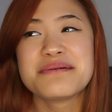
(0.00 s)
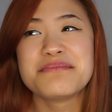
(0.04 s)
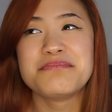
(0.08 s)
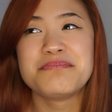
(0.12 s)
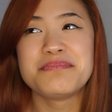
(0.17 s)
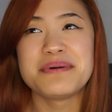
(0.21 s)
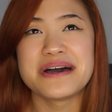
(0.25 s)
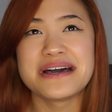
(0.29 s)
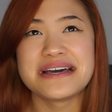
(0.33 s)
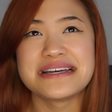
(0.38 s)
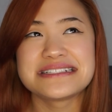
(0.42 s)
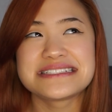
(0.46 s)

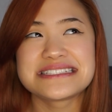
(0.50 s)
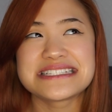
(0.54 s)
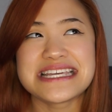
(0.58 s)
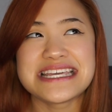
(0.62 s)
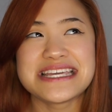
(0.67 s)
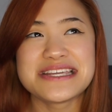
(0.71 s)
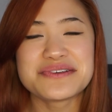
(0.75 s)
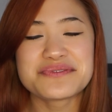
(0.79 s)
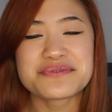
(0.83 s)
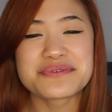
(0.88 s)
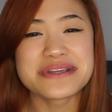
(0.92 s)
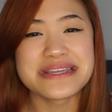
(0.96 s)
But
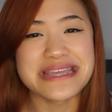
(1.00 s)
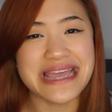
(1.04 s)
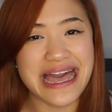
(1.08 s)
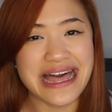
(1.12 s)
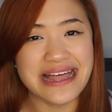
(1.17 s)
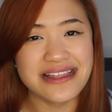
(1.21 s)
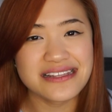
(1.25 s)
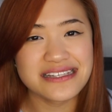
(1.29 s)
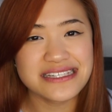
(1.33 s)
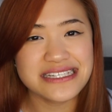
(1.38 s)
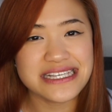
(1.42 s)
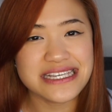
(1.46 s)
in
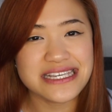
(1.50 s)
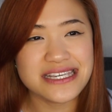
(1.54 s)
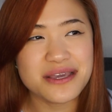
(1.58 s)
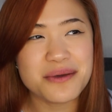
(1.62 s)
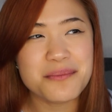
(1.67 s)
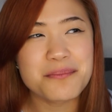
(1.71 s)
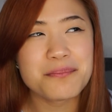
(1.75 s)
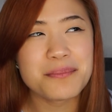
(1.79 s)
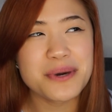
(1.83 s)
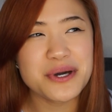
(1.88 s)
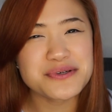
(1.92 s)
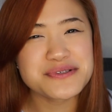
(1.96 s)

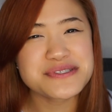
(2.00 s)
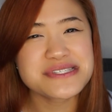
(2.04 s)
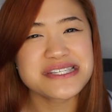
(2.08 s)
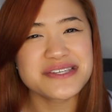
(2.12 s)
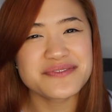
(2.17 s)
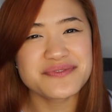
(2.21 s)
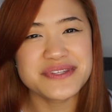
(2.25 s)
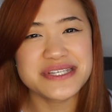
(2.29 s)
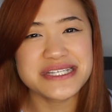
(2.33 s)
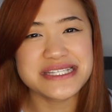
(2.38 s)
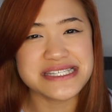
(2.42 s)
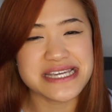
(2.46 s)
reality, most
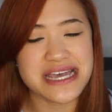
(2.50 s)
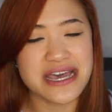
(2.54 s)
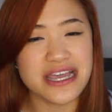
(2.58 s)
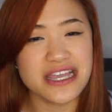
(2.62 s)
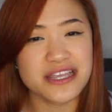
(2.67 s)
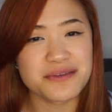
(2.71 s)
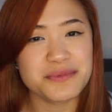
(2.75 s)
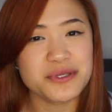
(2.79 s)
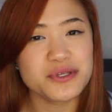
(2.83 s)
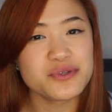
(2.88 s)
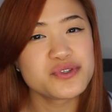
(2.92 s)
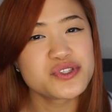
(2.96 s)
of the
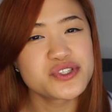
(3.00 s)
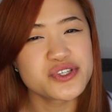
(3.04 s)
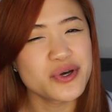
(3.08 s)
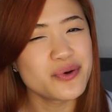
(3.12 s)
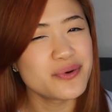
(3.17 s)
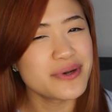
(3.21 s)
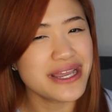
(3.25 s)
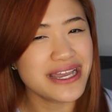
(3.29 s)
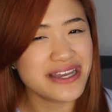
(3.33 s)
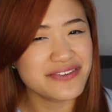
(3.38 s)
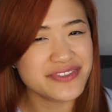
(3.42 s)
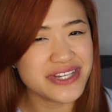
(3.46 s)
time you
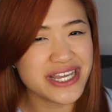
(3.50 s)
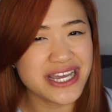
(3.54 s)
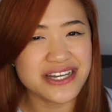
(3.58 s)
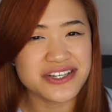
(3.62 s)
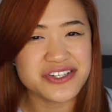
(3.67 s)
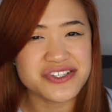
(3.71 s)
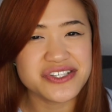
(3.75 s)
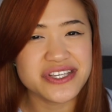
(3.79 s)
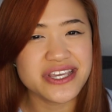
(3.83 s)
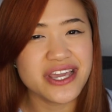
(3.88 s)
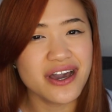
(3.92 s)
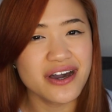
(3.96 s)
don't have to
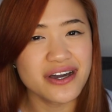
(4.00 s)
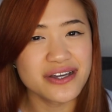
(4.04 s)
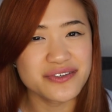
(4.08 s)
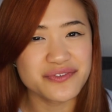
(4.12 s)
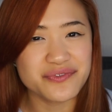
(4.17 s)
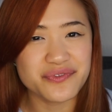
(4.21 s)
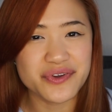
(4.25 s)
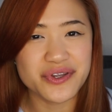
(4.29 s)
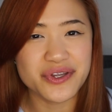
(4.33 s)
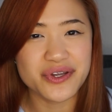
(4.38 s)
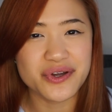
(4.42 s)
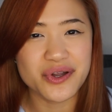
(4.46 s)
actually hunt
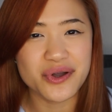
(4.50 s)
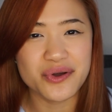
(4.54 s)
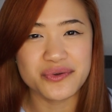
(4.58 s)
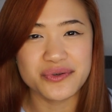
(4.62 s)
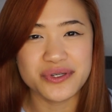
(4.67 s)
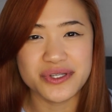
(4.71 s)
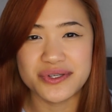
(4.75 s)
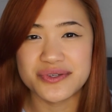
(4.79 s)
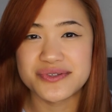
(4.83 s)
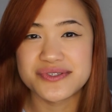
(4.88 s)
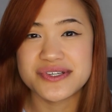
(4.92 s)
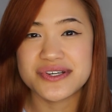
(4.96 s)
for your
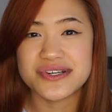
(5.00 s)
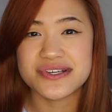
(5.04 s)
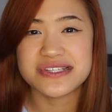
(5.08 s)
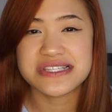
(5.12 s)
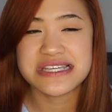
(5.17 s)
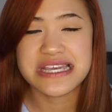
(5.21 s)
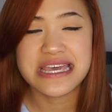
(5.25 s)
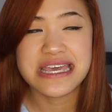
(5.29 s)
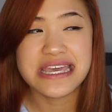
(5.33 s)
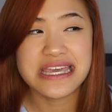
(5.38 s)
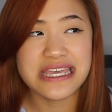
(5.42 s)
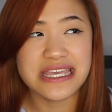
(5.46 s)
own
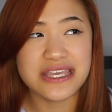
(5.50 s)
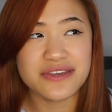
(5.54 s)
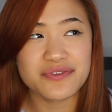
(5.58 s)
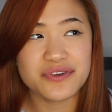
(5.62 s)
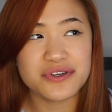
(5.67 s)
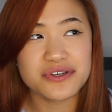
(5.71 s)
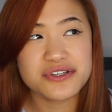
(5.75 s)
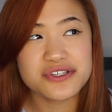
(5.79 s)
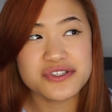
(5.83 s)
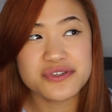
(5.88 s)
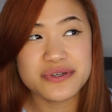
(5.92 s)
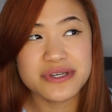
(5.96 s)
users. If
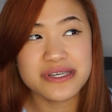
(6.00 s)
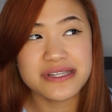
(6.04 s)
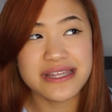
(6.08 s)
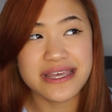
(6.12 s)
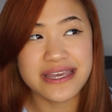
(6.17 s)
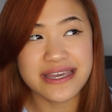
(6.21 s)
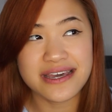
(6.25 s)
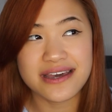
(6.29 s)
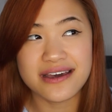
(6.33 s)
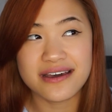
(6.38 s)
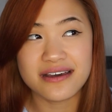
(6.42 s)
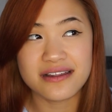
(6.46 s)
you're doing
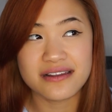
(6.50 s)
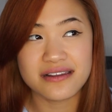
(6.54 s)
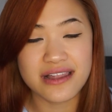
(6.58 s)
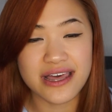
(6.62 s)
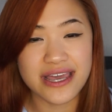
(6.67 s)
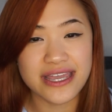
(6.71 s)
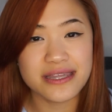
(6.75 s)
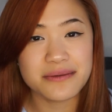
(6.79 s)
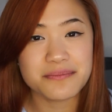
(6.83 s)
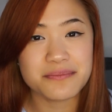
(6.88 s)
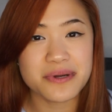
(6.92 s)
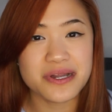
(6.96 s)
like a
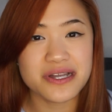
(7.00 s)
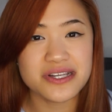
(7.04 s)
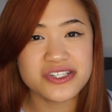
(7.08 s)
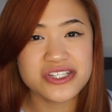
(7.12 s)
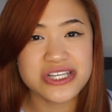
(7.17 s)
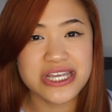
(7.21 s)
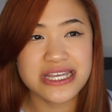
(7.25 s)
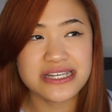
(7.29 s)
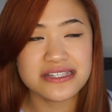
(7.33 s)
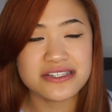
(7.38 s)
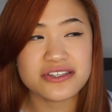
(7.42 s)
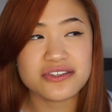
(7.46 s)
client
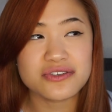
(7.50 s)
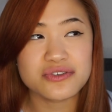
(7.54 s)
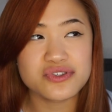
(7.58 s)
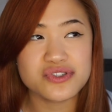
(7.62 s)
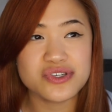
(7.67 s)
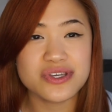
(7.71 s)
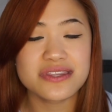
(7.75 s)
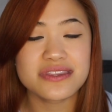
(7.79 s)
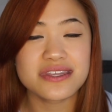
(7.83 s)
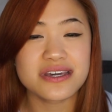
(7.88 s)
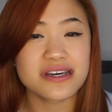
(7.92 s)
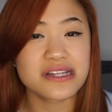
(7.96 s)
project,
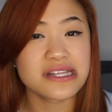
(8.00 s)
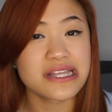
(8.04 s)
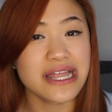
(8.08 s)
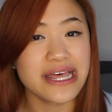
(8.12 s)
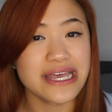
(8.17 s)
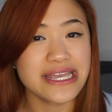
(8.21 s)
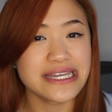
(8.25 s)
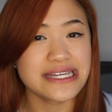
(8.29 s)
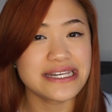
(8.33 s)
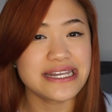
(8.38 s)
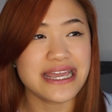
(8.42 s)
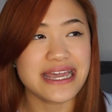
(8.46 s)
usually the
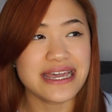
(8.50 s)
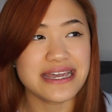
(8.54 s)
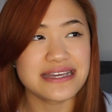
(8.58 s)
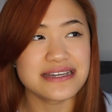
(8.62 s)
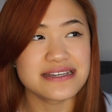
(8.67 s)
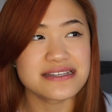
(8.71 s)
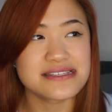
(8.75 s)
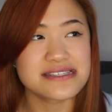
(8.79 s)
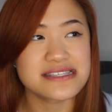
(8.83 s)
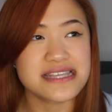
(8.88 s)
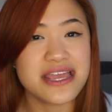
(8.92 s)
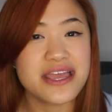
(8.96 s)
client
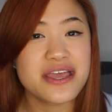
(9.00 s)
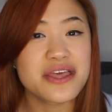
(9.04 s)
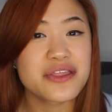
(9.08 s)
has